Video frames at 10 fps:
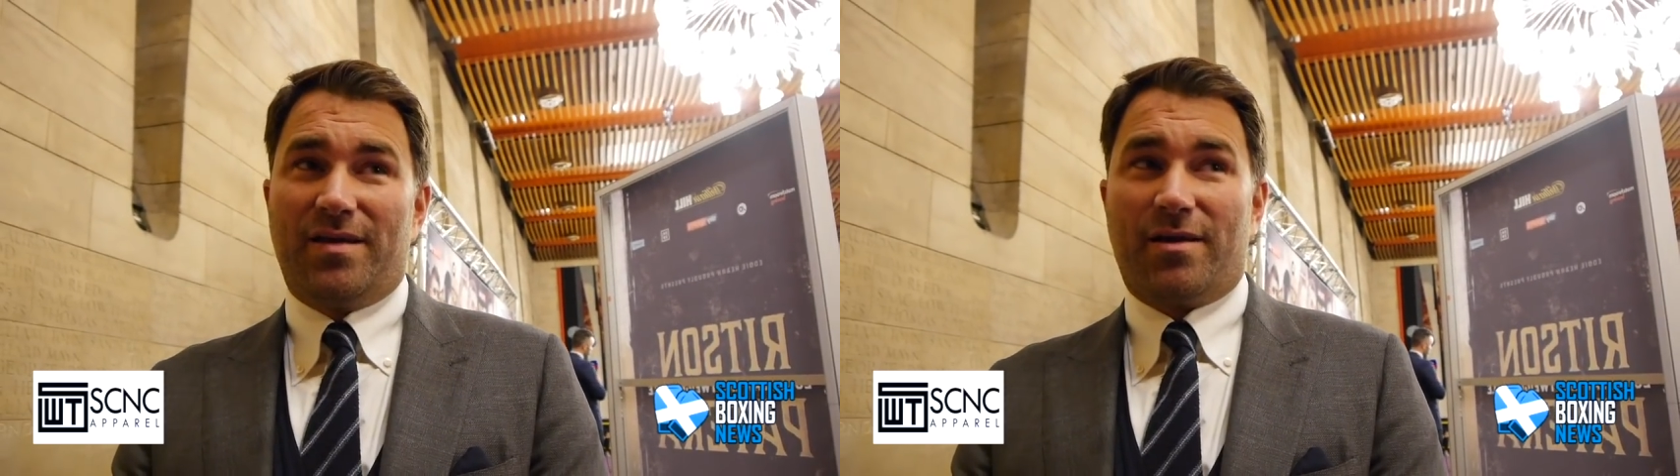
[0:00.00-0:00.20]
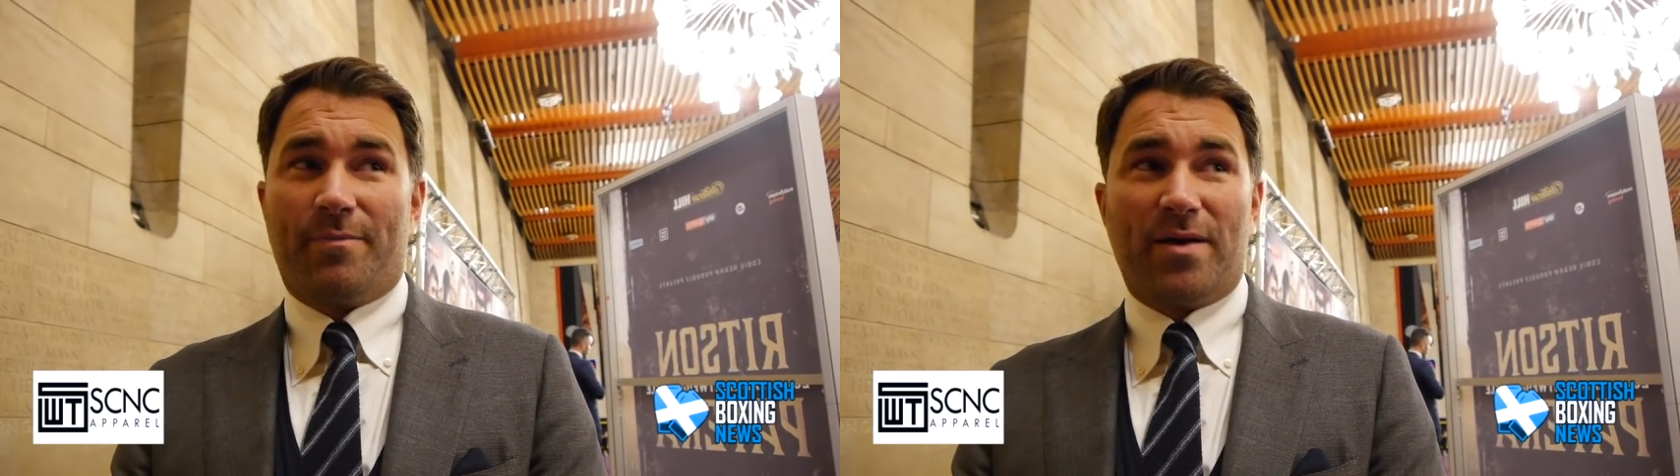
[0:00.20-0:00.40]

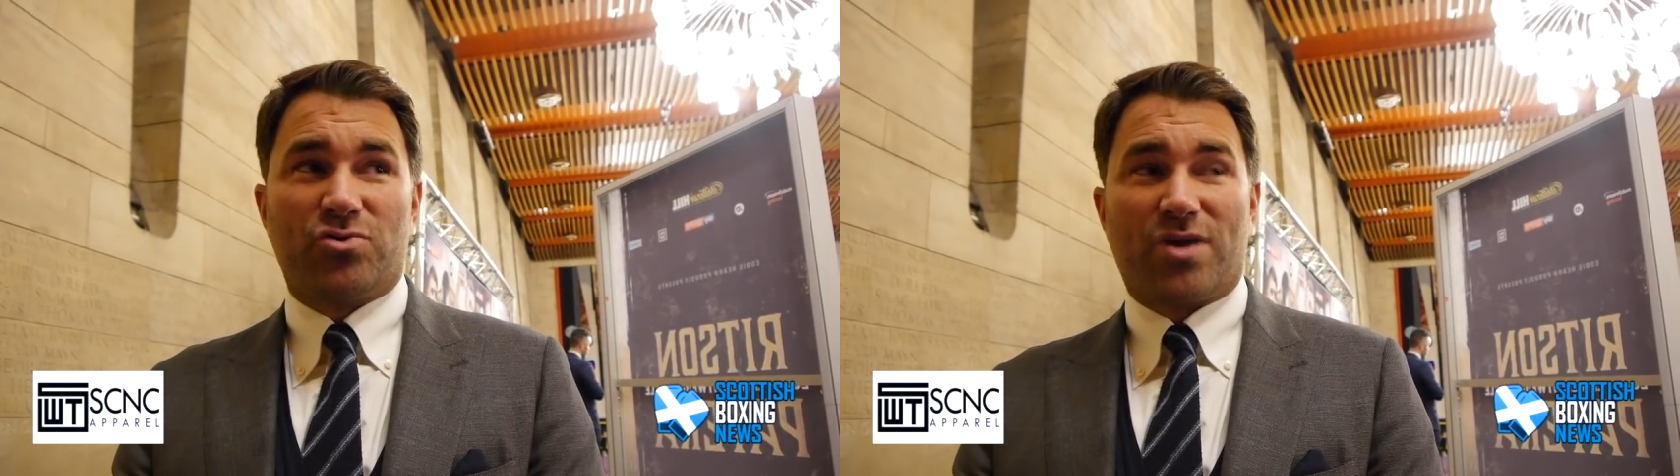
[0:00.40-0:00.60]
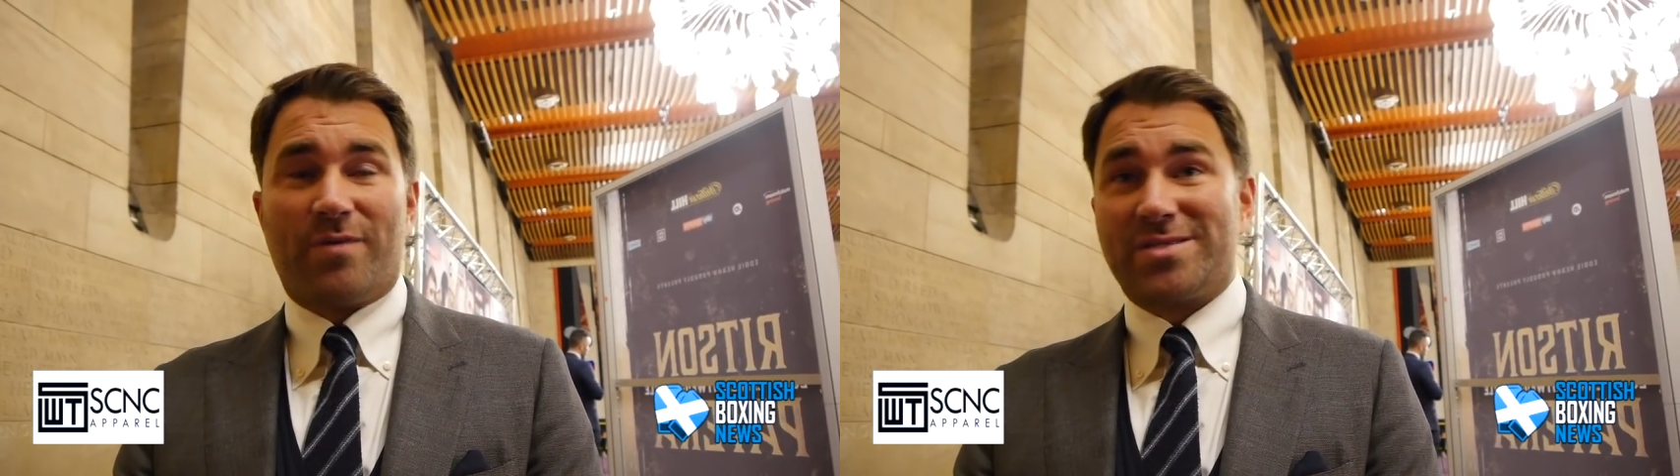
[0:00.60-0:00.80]
you know
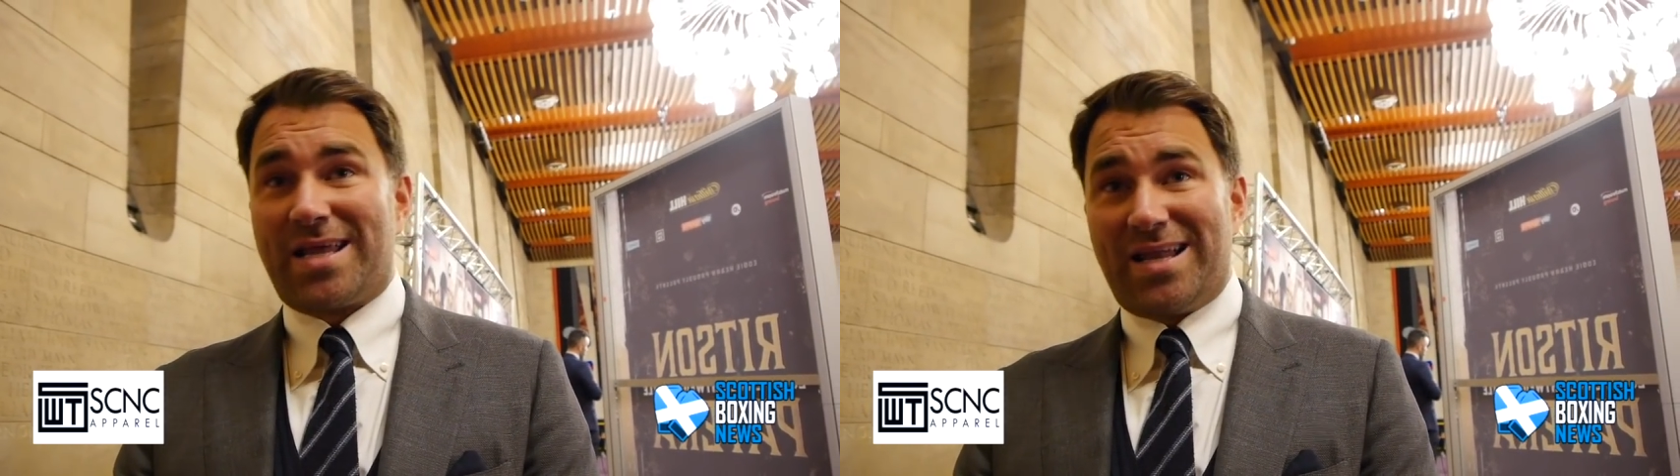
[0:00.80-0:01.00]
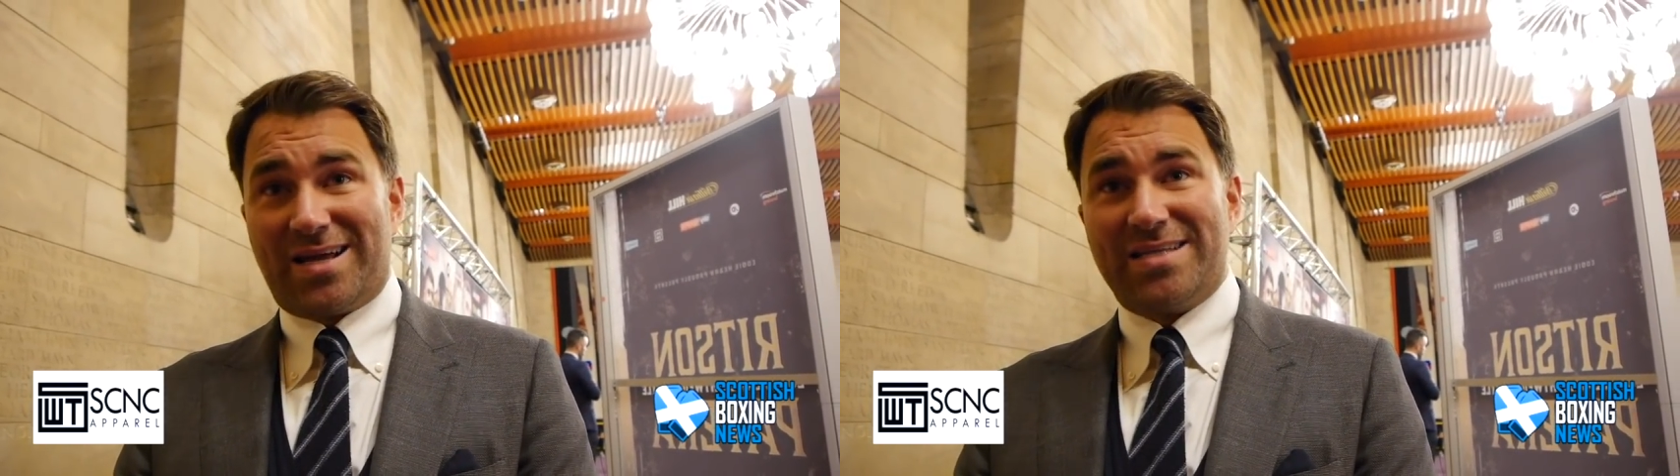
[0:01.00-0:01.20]
Beltran was
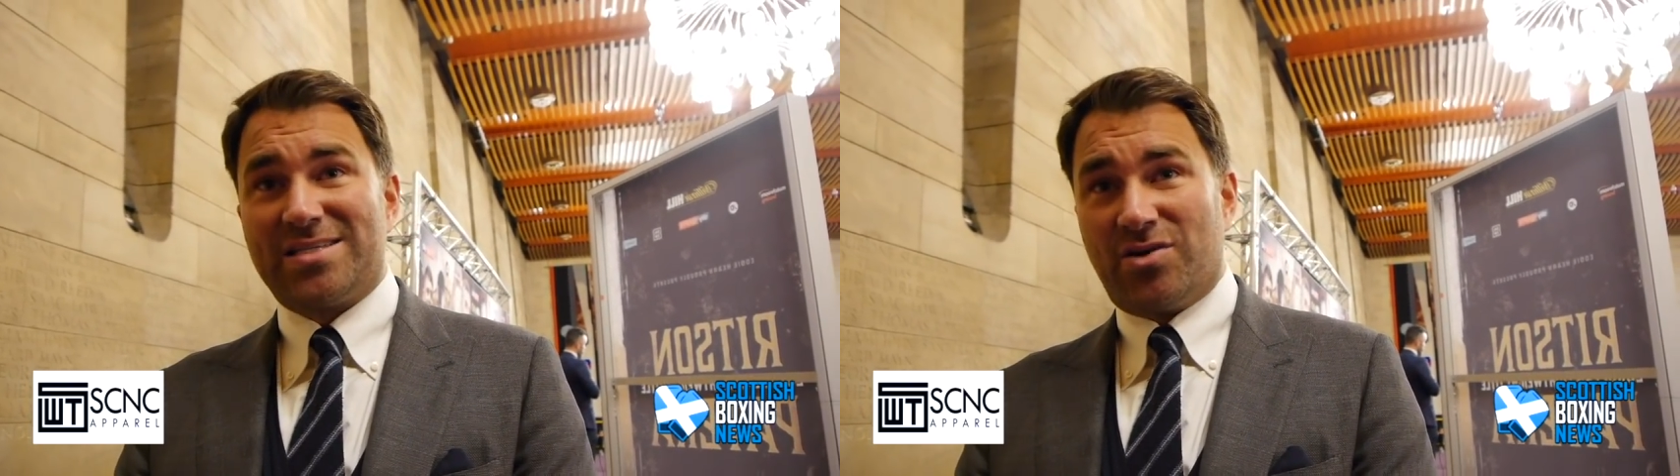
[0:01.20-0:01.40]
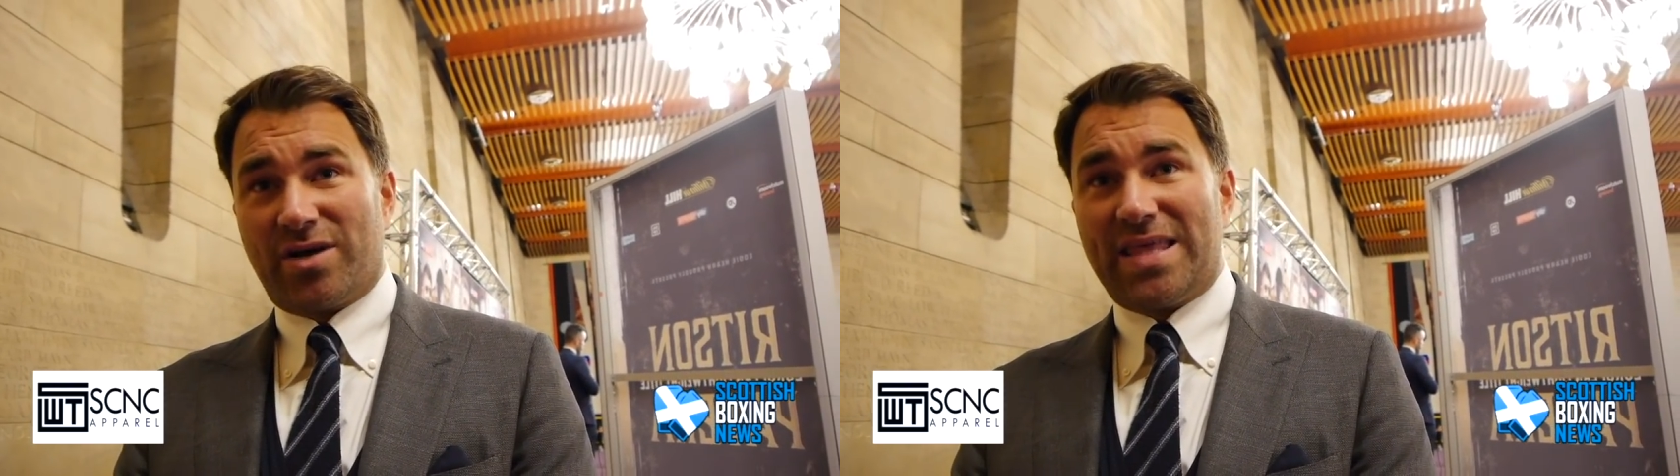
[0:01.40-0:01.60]
unlucky
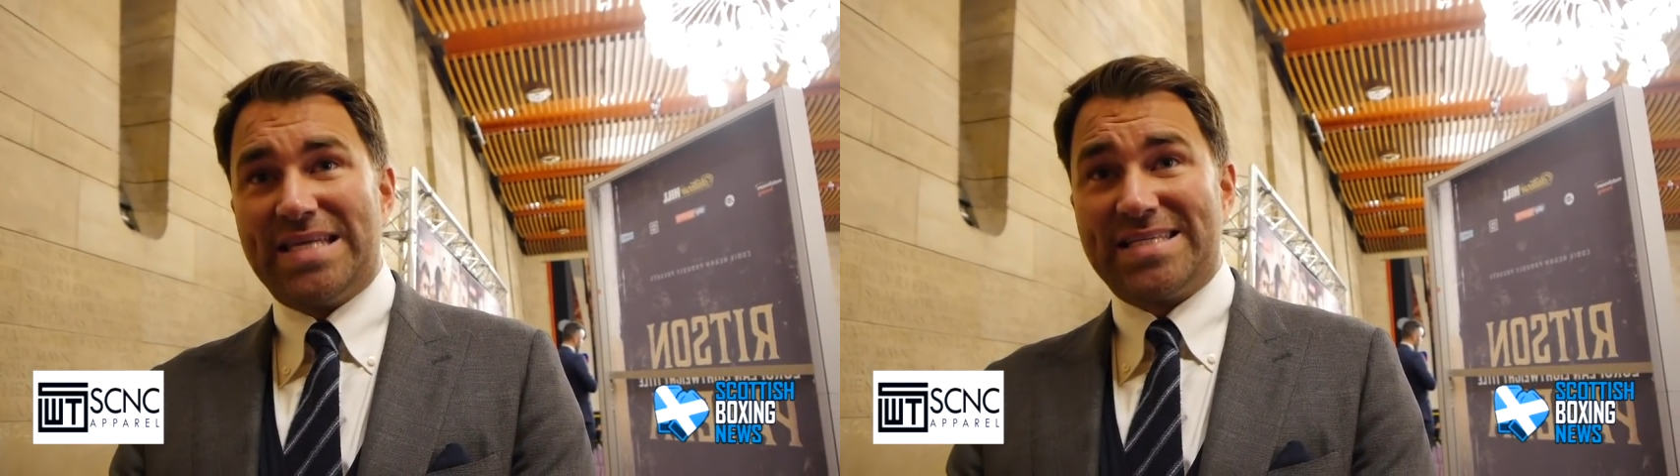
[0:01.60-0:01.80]
to not get